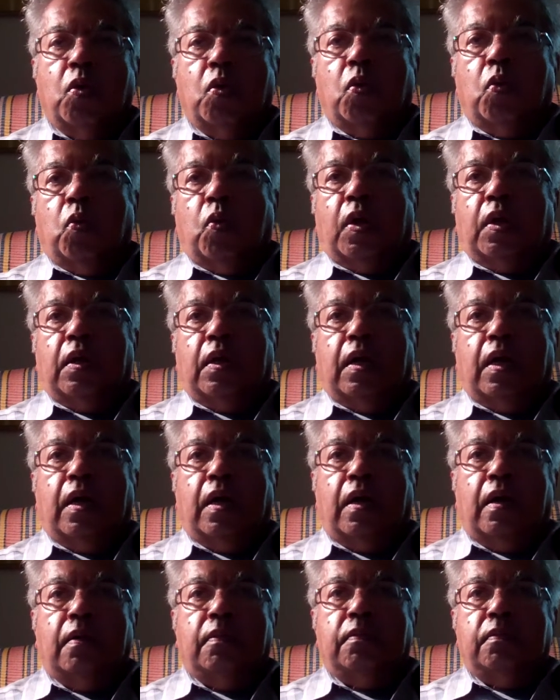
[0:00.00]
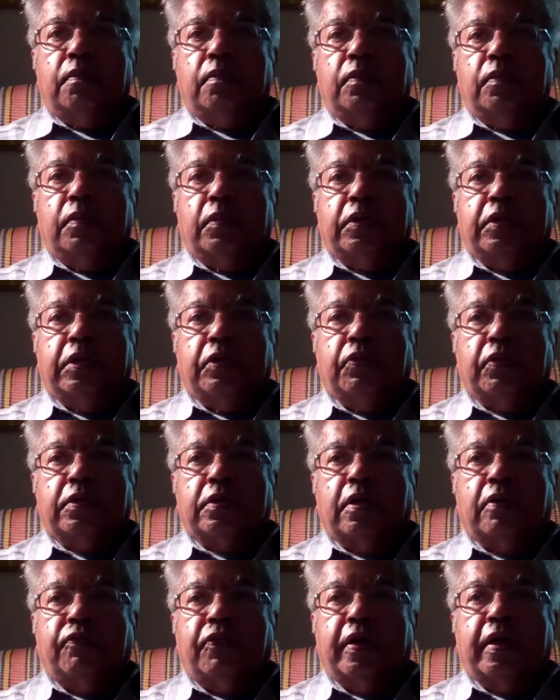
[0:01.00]
Well, she was
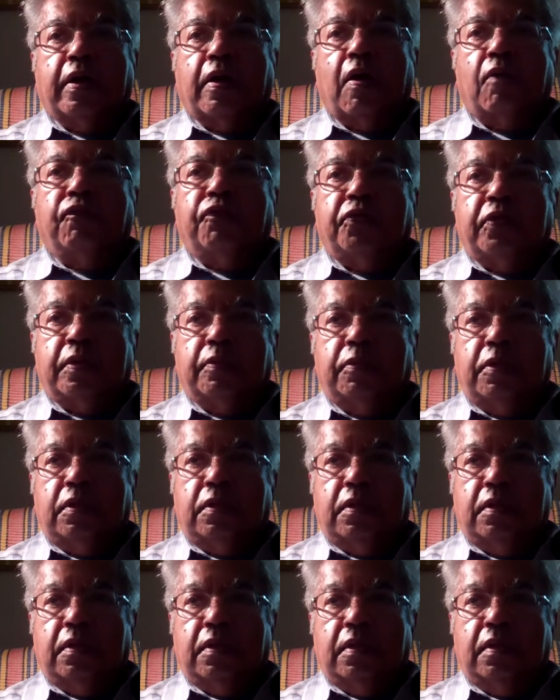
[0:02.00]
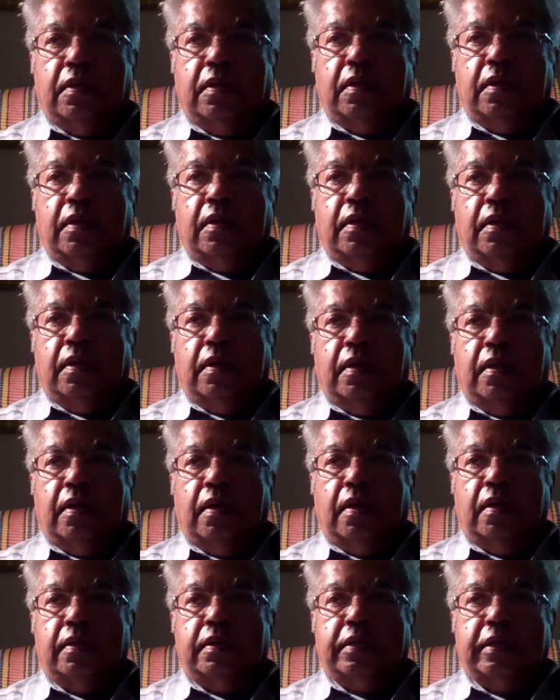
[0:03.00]
not very comfortable.
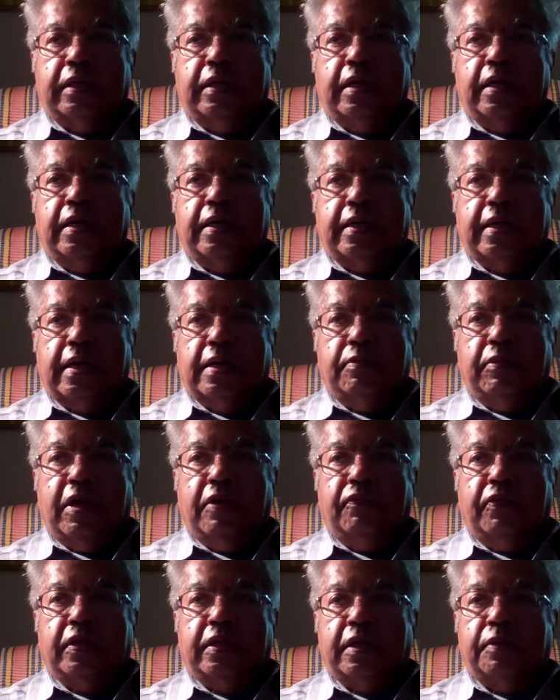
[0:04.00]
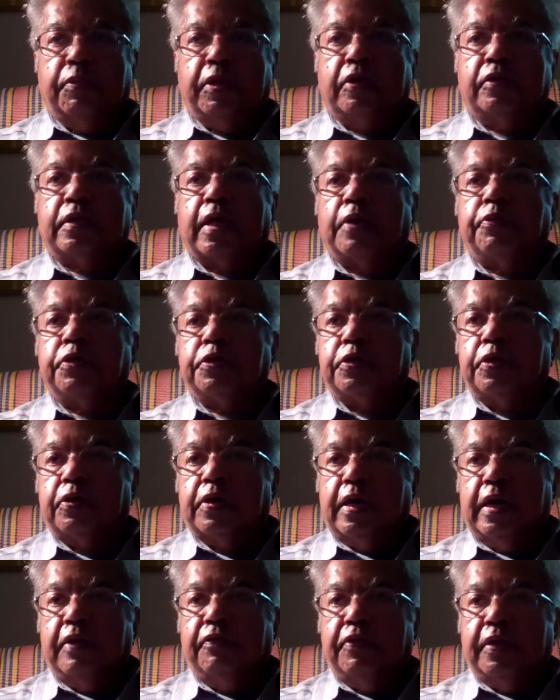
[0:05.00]
She didn't tell me everything because I was not
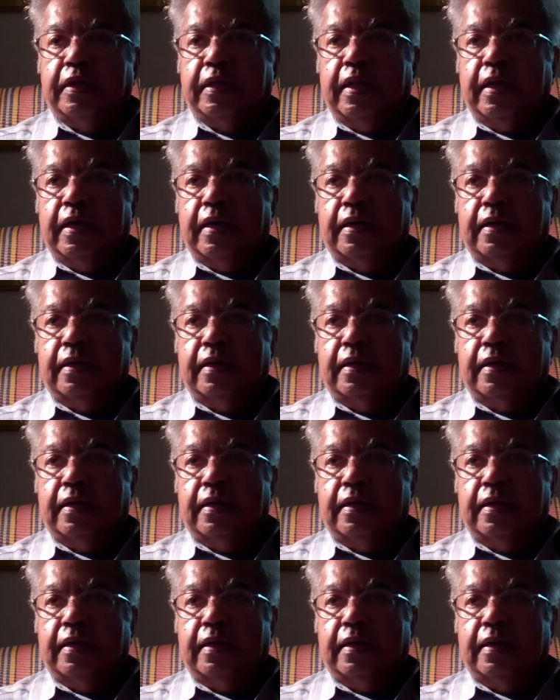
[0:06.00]
living there.